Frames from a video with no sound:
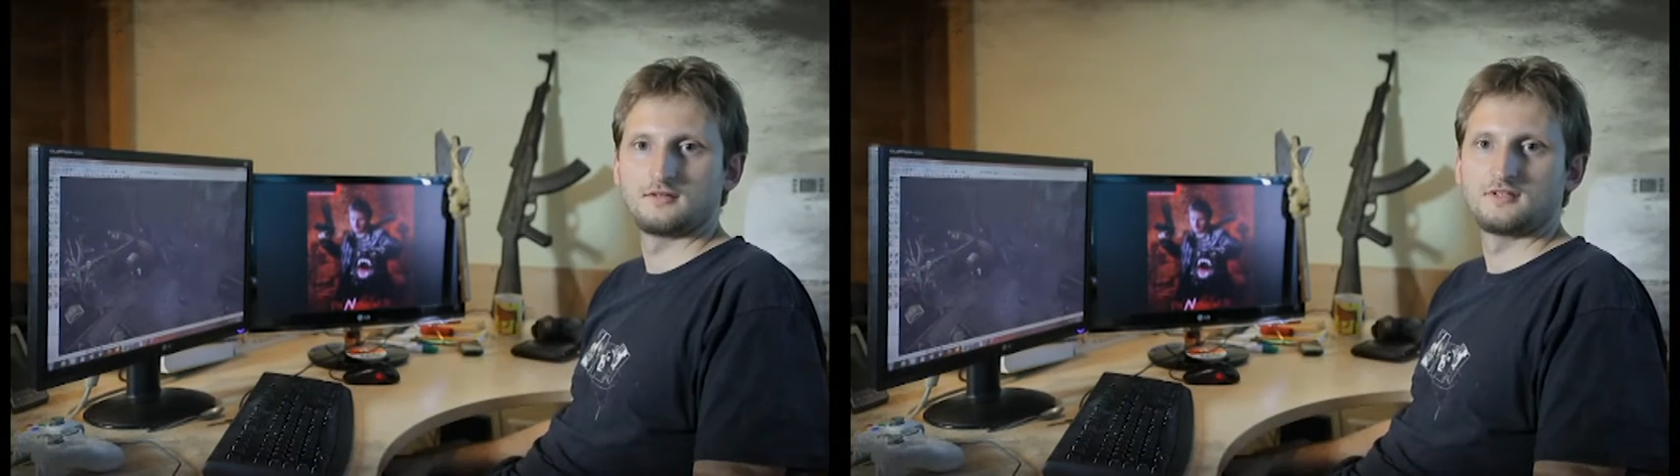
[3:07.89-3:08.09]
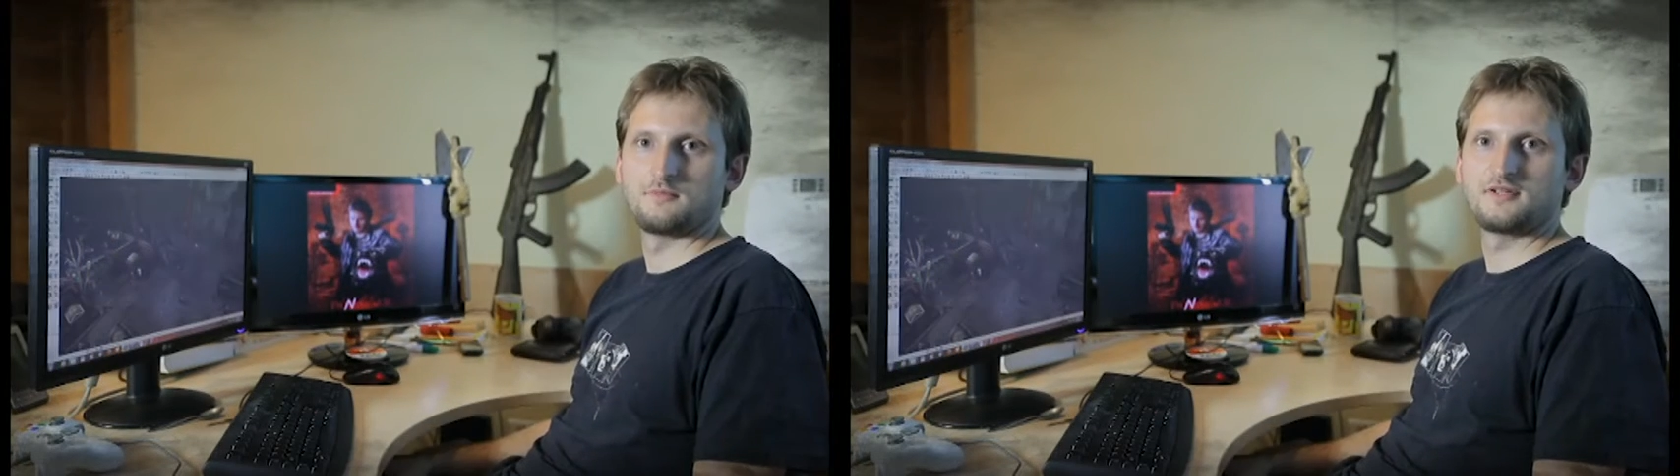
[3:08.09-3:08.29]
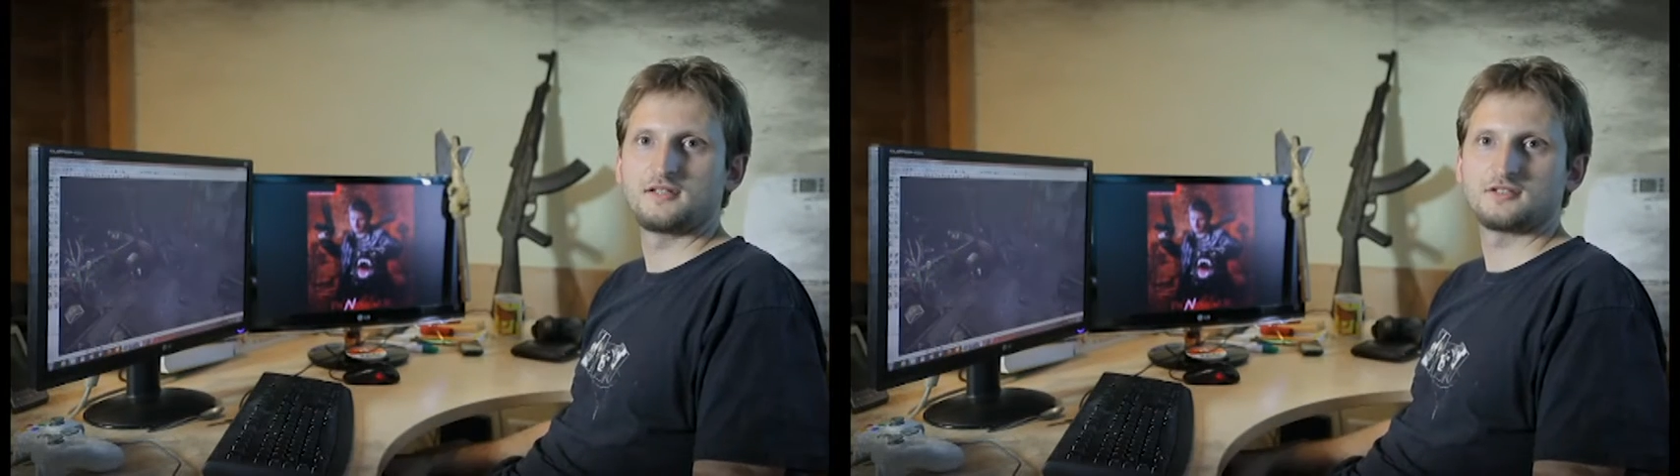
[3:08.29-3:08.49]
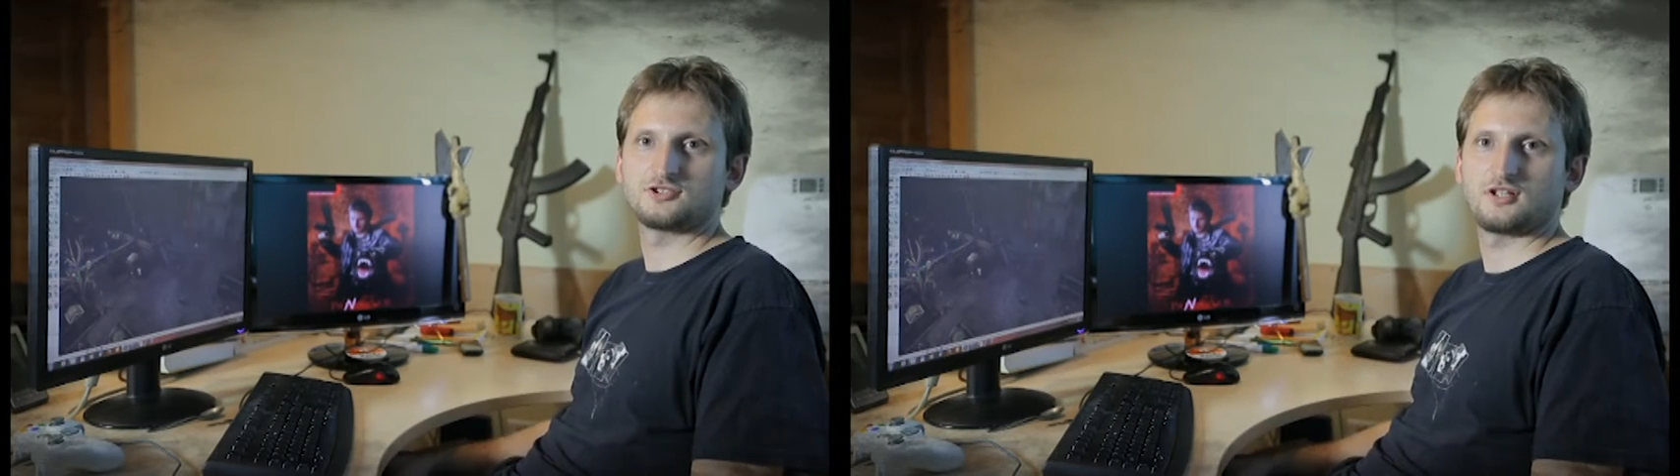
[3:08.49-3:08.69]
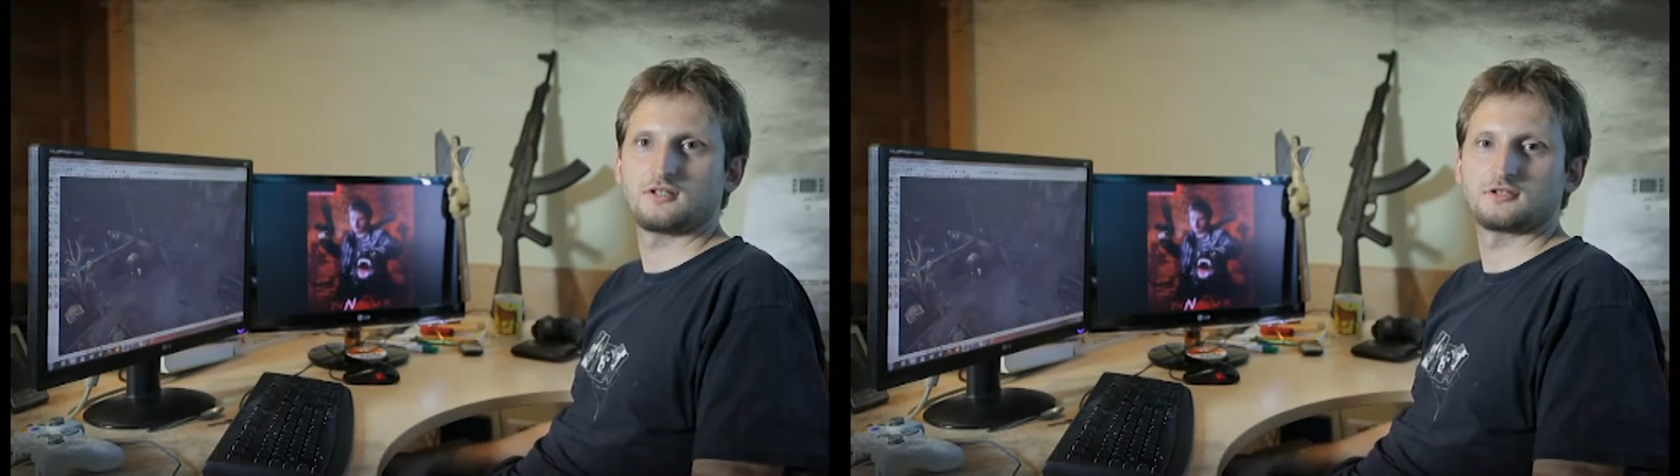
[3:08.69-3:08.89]
The biggest
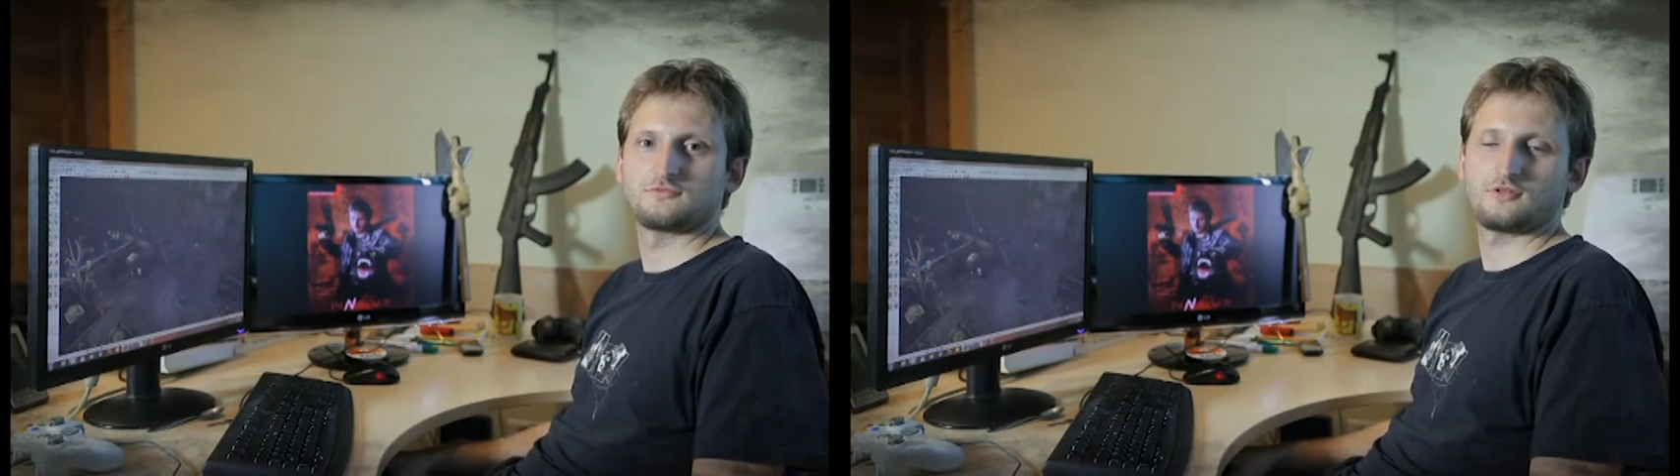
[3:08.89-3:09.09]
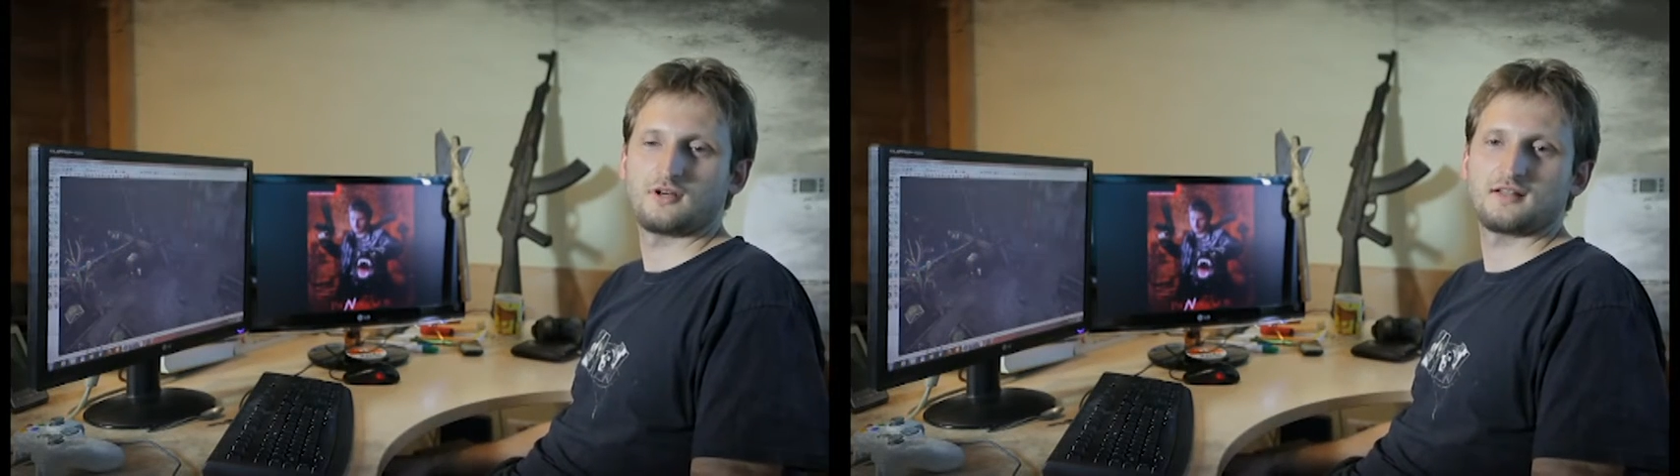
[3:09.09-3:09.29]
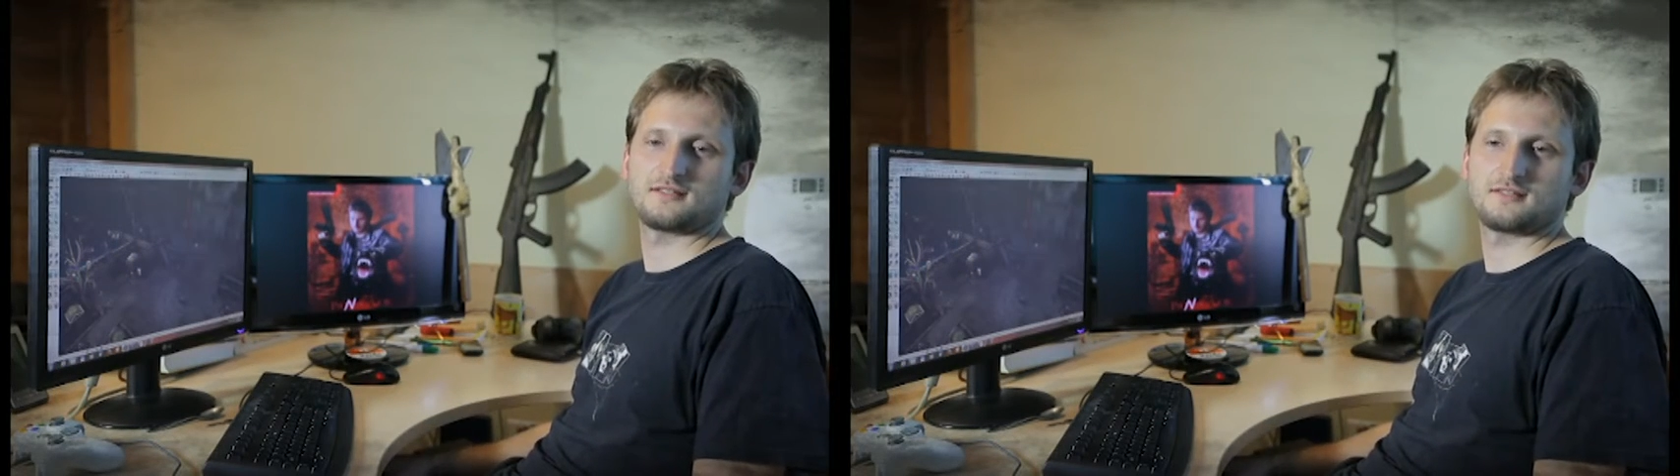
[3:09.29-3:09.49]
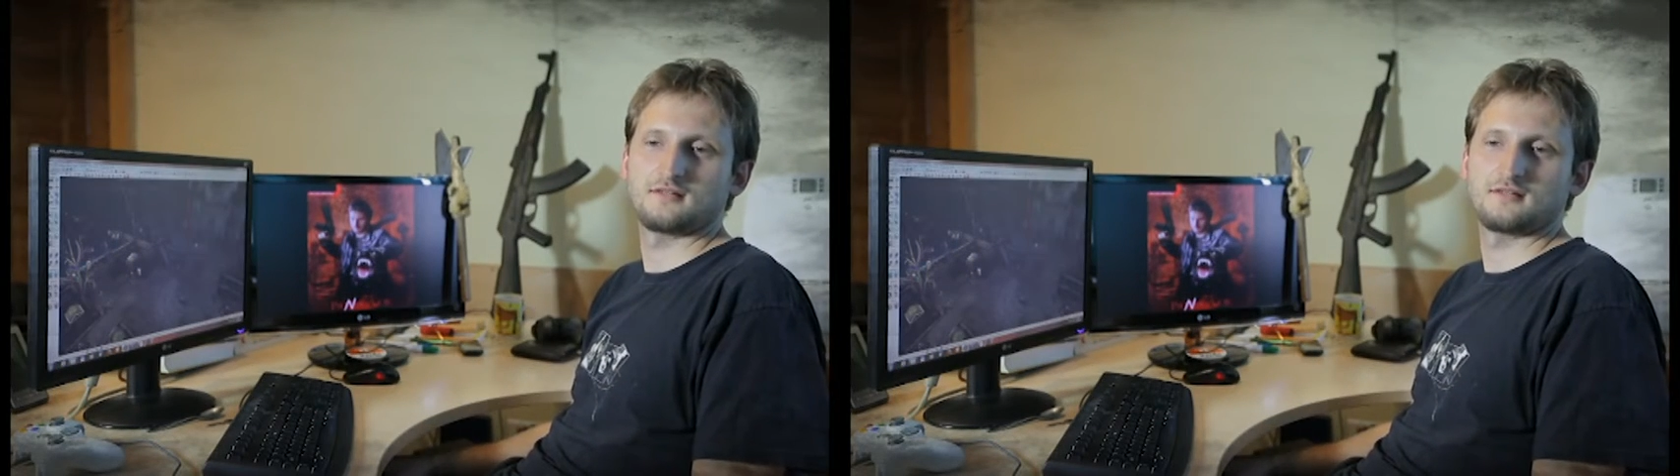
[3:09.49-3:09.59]
challenge for us,